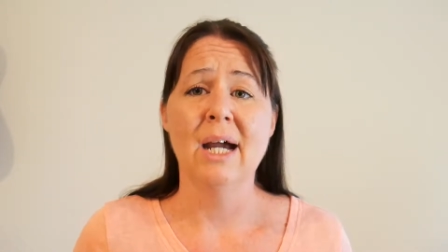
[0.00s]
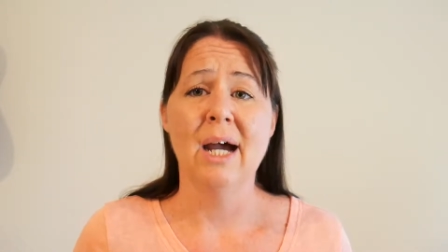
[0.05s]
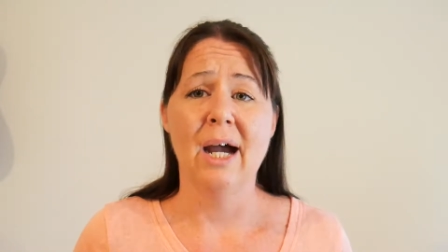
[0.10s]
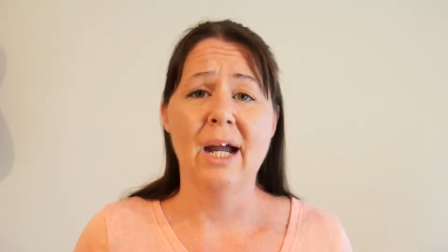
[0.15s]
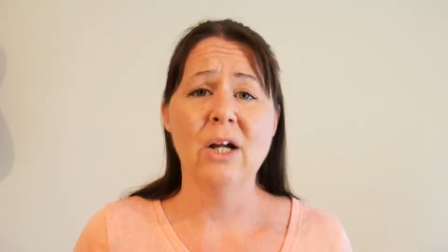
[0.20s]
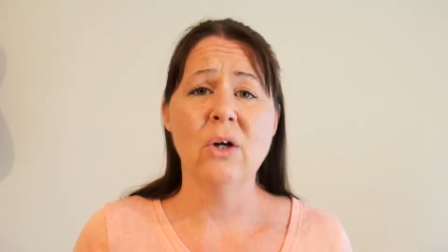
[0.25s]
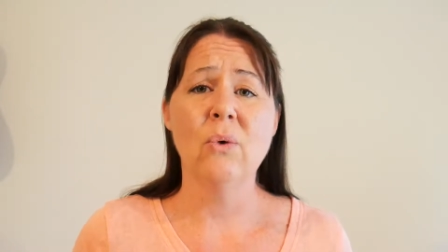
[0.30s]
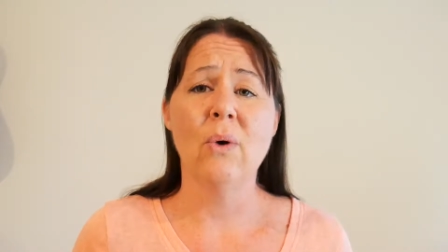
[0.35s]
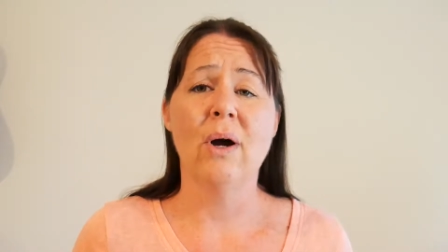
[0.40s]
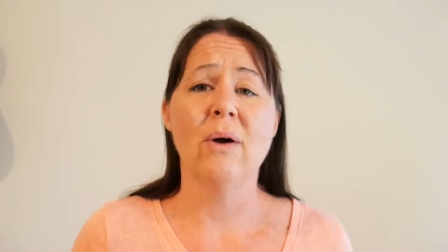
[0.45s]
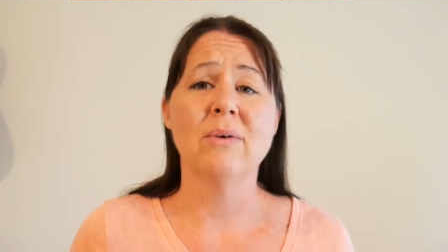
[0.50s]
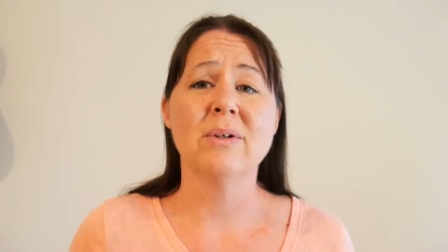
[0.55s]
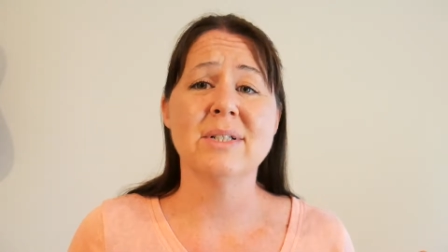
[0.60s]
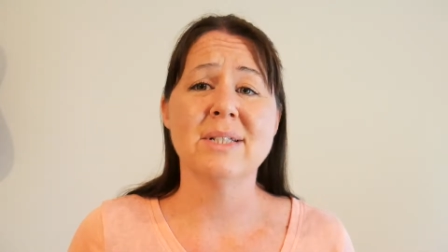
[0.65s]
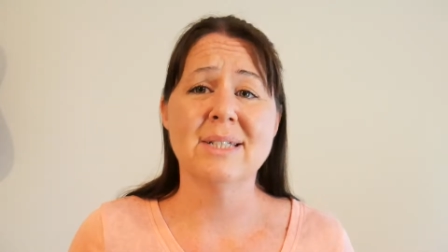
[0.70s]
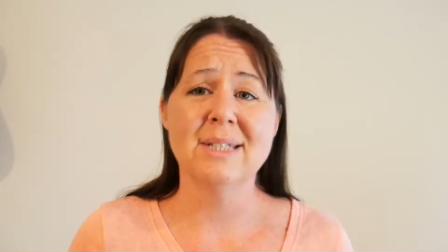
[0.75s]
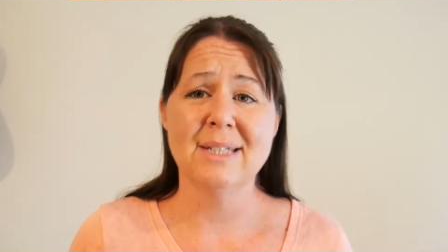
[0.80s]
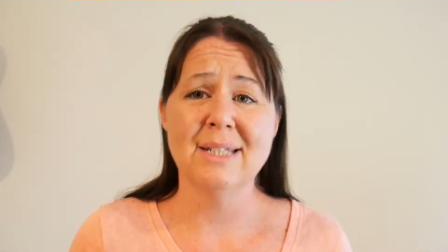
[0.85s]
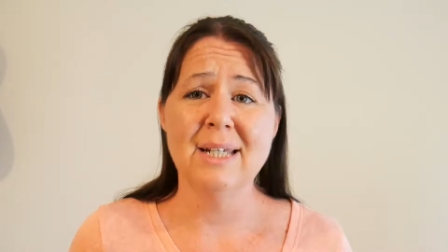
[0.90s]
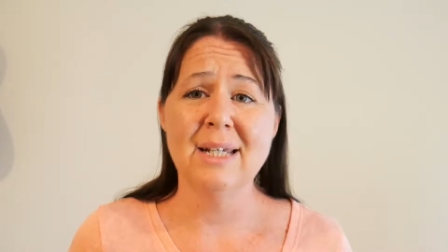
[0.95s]
I go out and
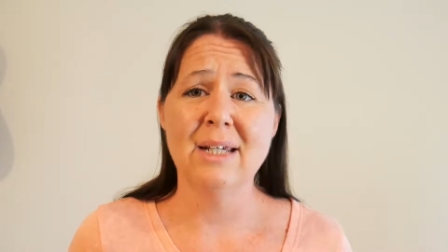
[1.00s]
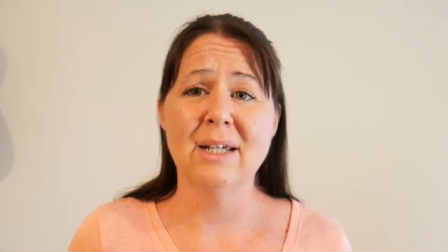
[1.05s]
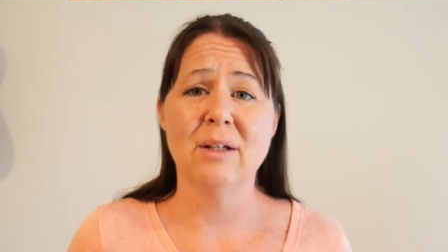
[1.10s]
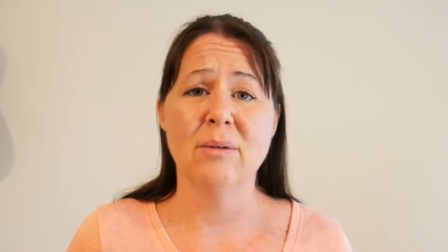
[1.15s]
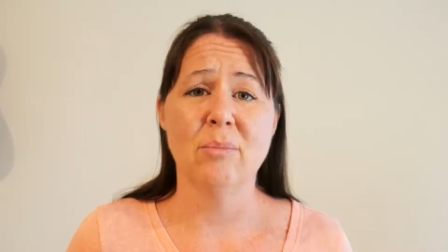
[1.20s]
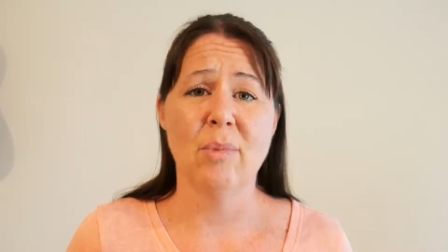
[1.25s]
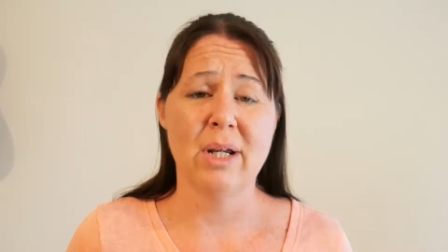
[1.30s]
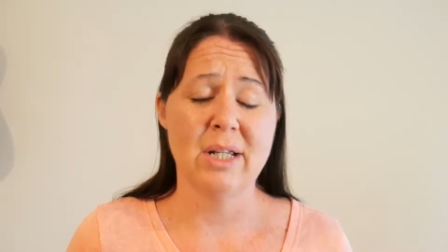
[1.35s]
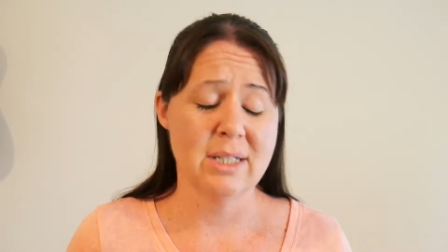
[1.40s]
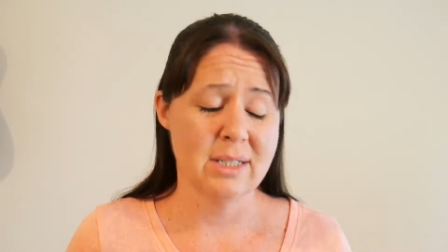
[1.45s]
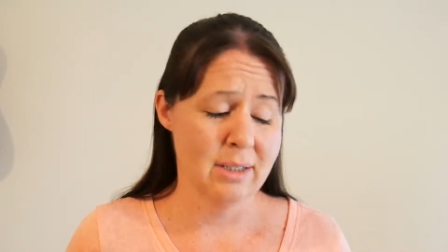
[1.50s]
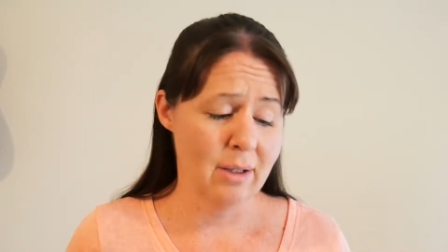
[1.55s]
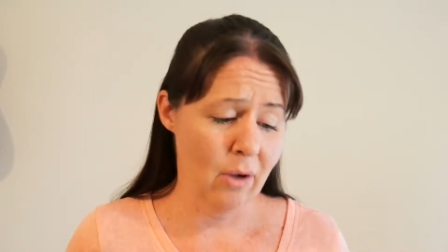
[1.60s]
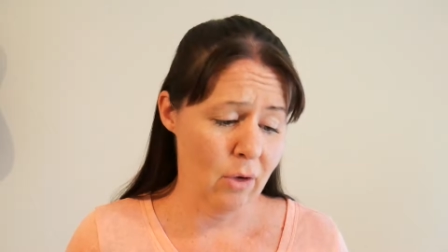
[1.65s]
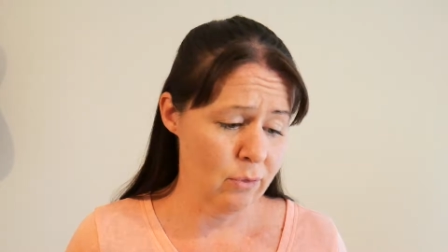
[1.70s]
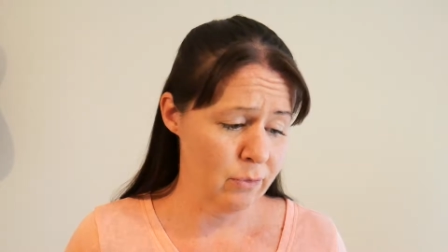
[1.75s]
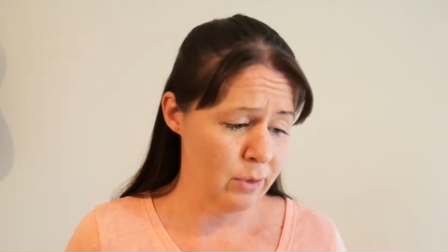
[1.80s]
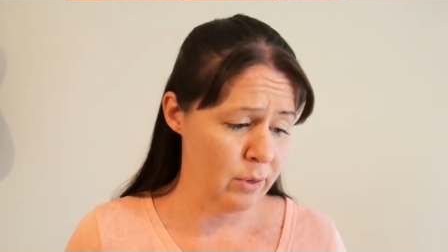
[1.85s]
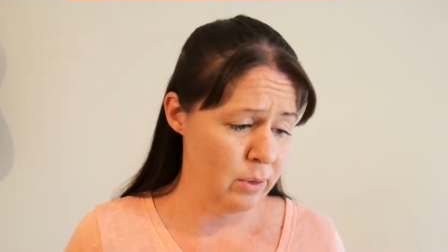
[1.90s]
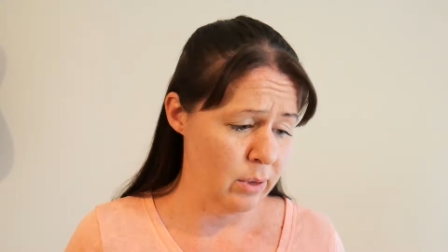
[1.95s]
seek it
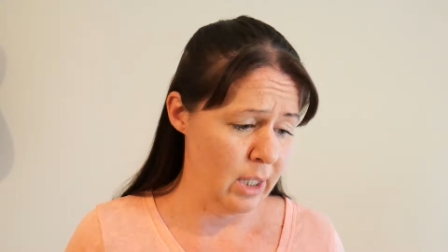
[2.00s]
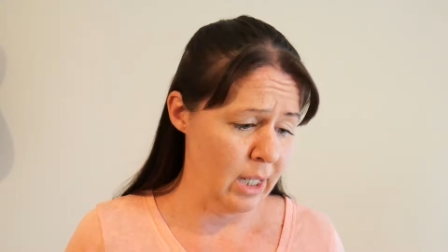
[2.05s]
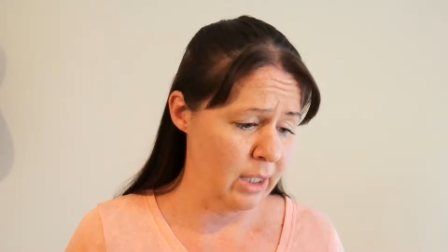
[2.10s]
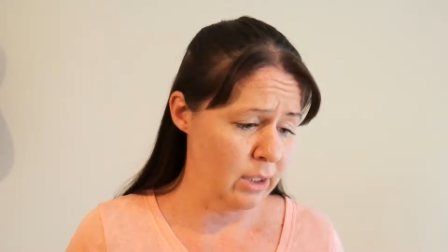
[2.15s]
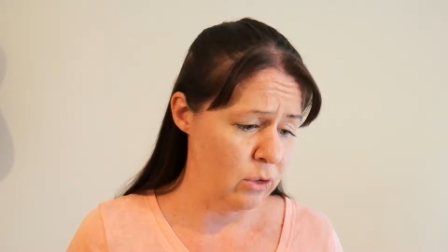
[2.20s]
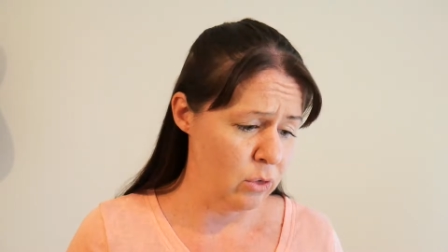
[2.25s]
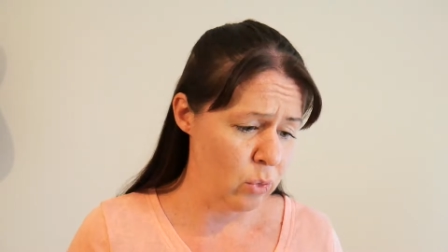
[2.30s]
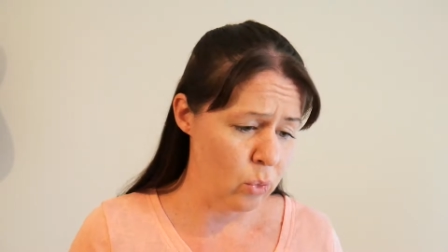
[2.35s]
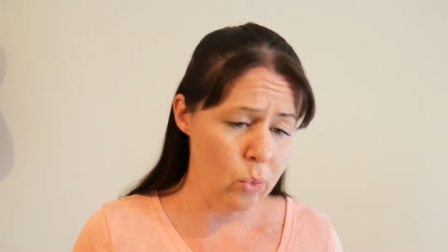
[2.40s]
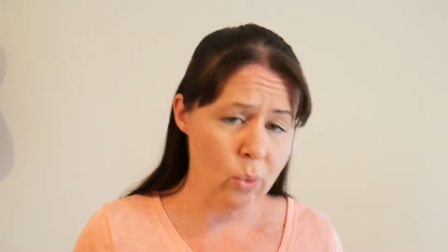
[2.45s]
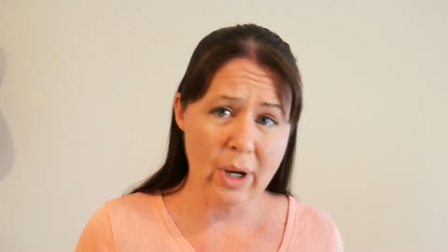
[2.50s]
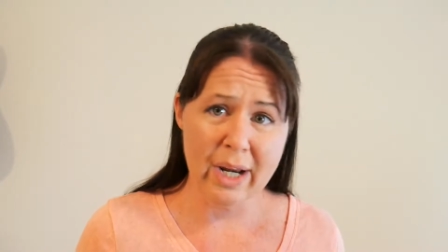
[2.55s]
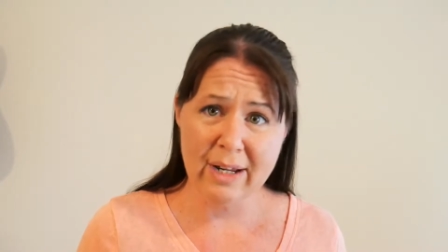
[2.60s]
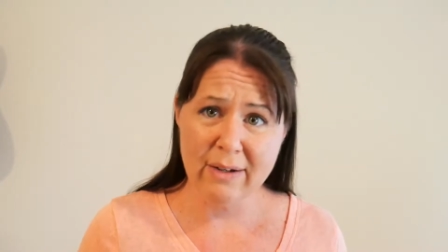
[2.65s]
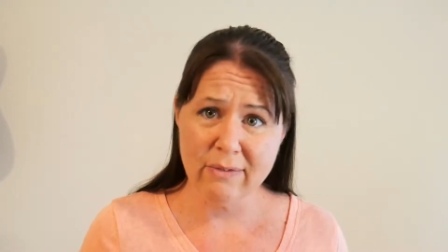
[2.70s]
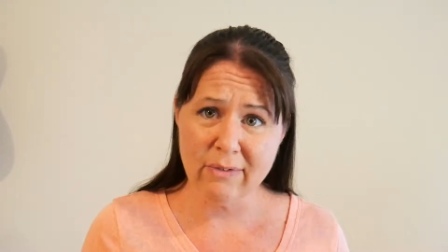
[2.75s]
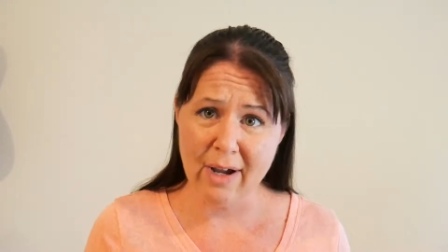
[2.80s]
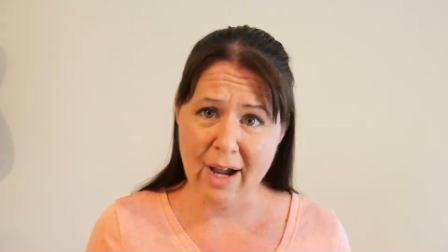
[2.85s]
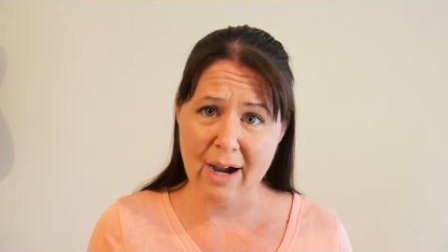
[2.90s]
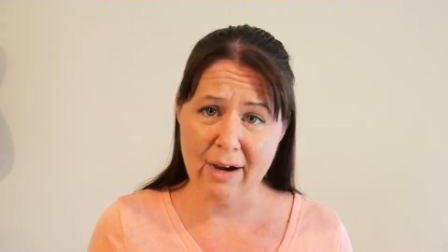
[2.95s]
myself and, and
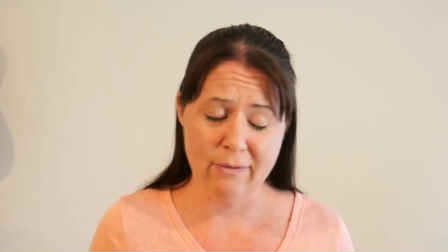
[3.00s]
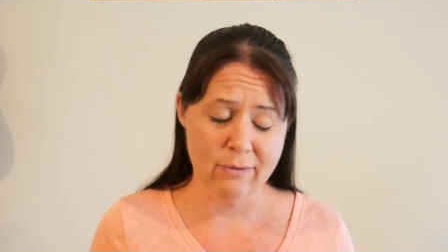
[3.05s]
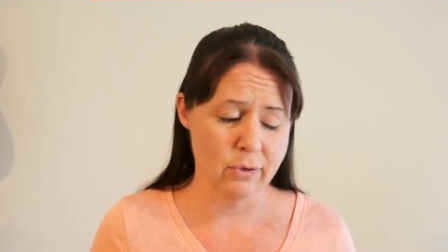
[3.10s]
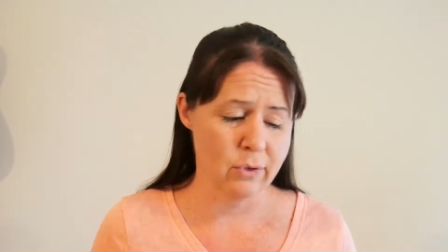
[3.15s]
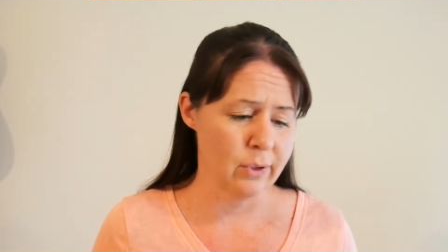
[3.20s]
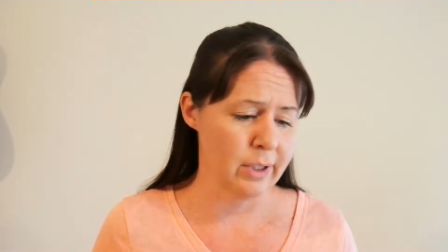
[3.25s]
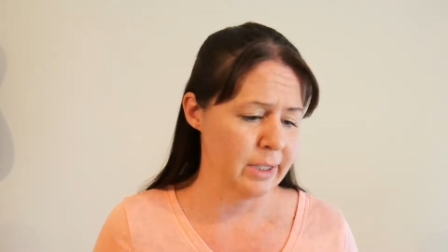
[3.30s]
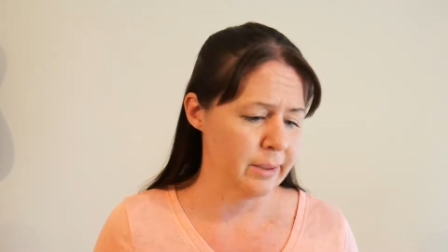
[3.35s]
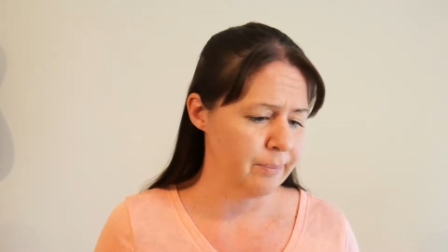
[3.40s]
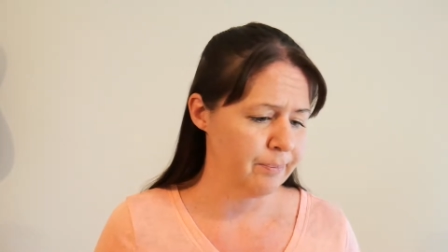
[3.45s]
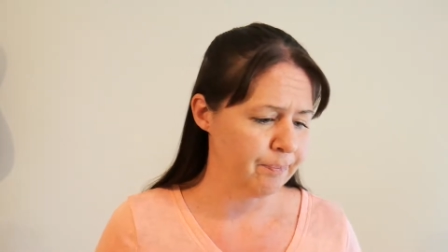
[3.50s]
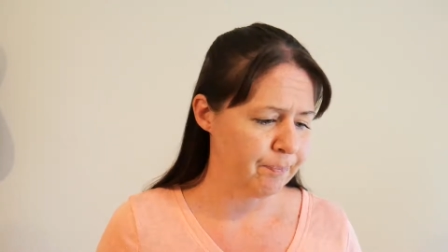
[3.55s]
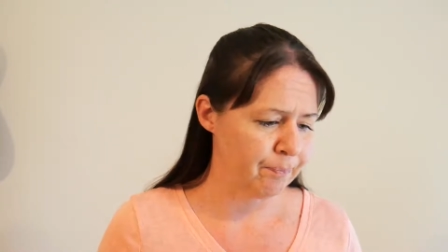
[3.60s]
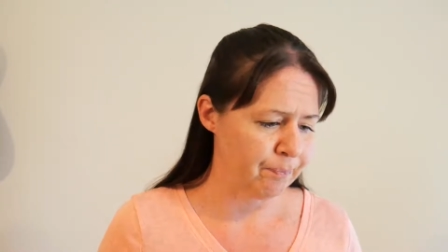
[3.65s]
crave after it.